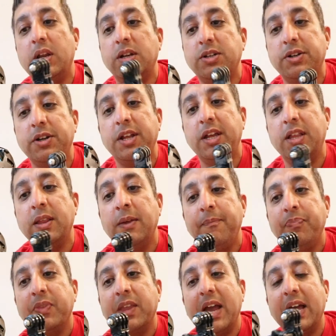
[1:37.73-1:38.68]
underneath,
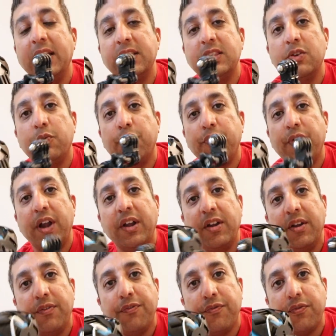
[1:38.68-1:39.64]
and it's a
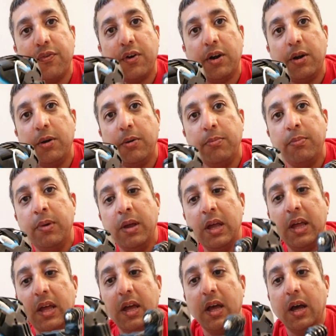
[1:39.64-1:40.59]
very firm
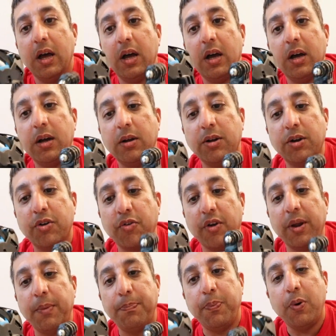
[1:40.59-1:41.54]

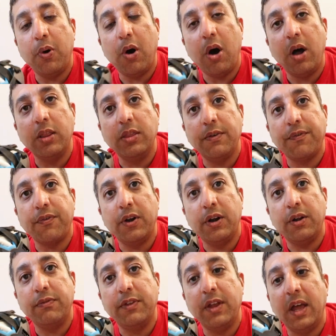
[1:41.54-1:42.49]
grip on the
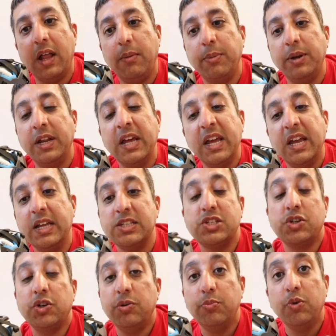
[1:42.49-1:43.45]
front of the helmet.
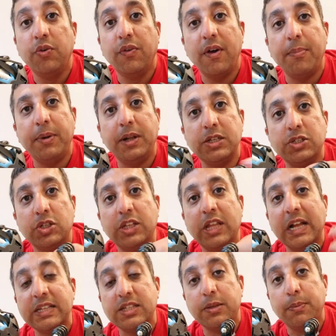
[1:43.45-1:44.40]
It's removable, so
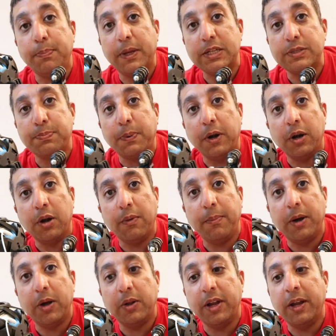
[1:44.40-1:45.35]
that's the best part
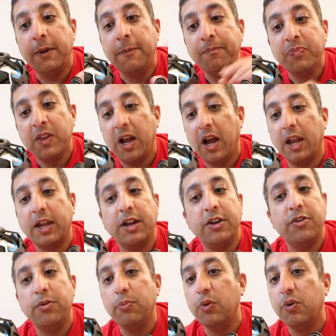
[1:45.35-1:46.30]
about it. I can
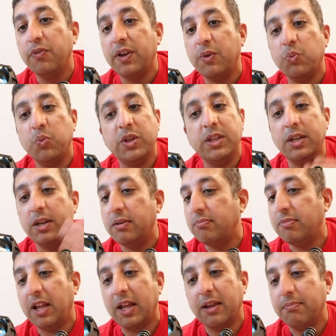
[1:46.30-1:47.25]
remove it
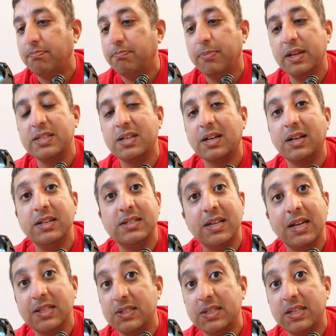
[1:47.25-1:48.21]
within like basically
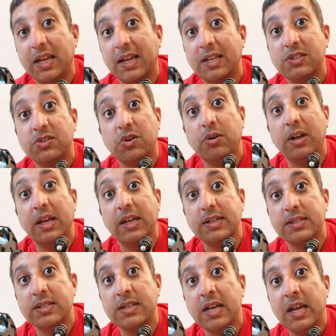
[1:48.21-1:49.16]
10 seconds or
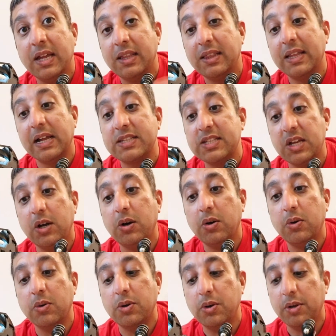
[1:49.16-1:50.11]
less. That's
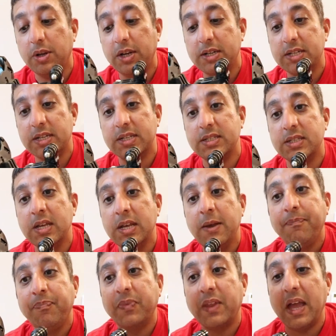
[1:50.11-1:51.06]
how good it is.
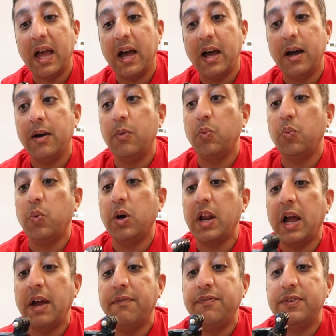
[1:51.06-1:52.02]
What
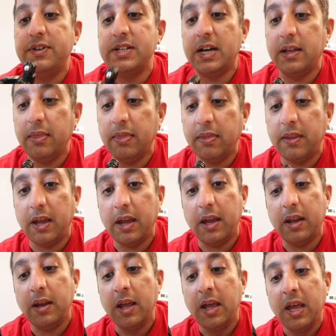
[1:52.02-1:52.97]
I've done
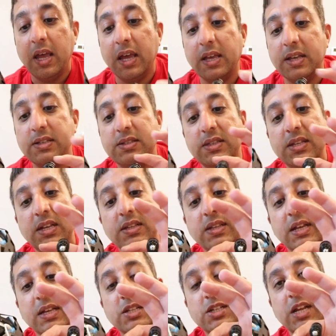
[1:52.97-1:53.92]
then is these
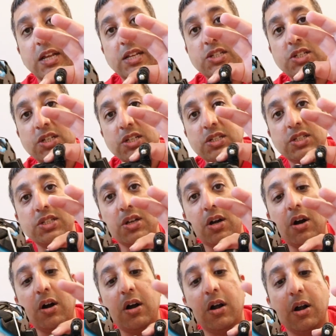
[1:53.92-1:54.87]
extensions
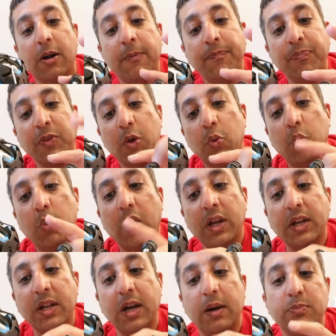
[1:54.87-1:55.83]
are,
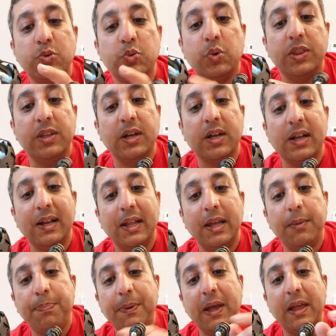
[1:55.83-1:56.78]
one comes with the
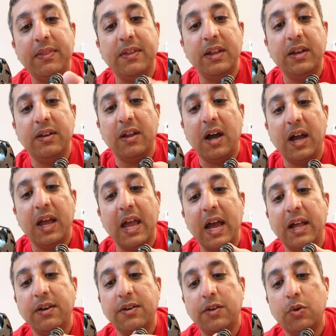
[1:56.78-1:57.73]
clip, and then I
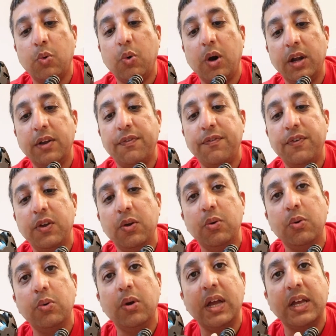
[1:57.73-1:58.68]
had quite a
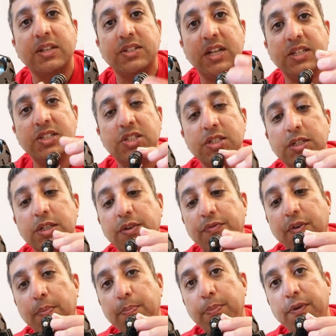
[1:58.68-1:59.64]
few extensions
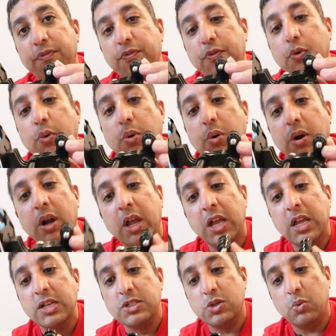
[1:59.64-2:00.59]
from before.
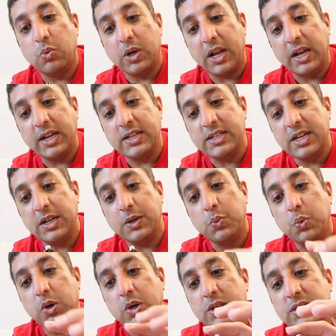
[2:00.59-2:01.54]
So what I did
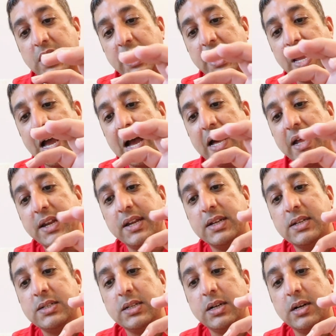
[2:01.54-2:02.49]
was I
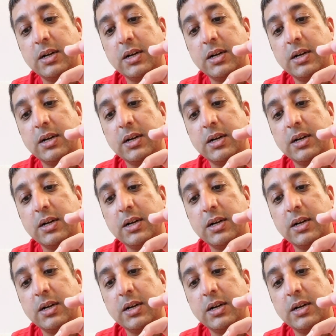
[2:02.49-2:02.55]
added